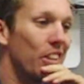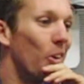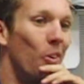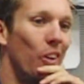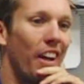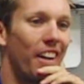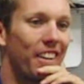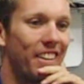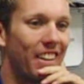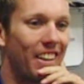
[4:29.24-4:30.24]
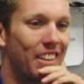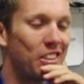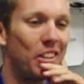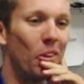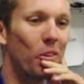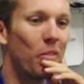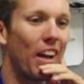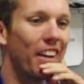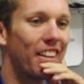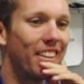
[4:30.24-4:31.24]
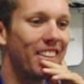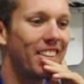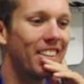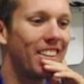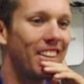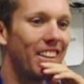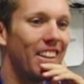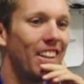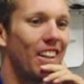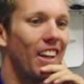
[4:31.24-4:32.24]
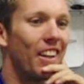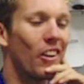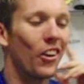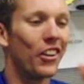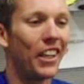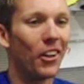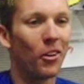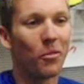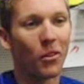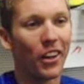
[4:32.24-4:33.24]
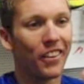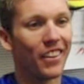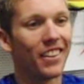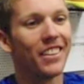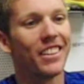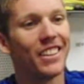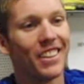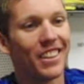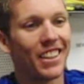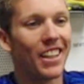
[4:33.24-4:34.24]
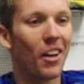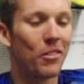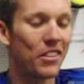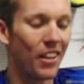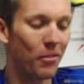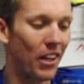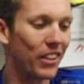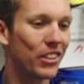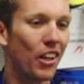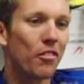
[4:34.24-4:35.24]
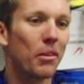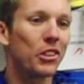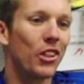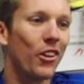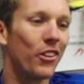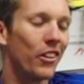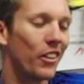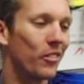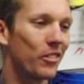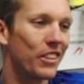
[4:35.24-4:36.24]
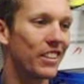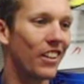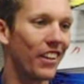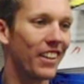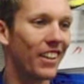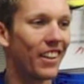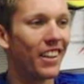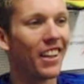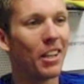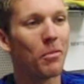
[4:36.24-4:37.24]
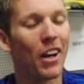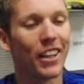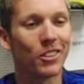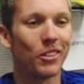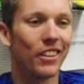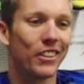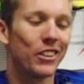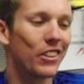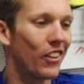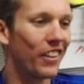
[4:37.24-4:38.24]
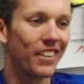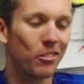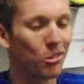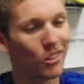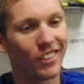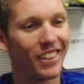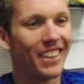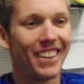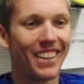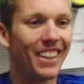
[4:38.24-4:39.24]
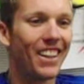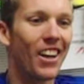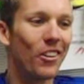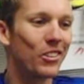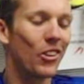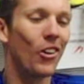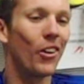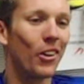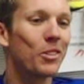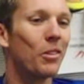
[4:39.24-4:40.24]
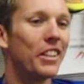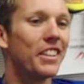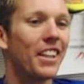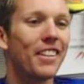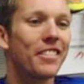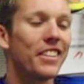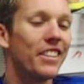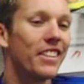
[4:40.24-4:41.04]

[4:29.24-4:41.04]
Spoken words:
all out, and didn't look back, and then I could hear him breathing, coming past over my shoulder, and I'm just like, and then he passed me, and I just kind of, yeah, I was gone. I was pretty stuffed.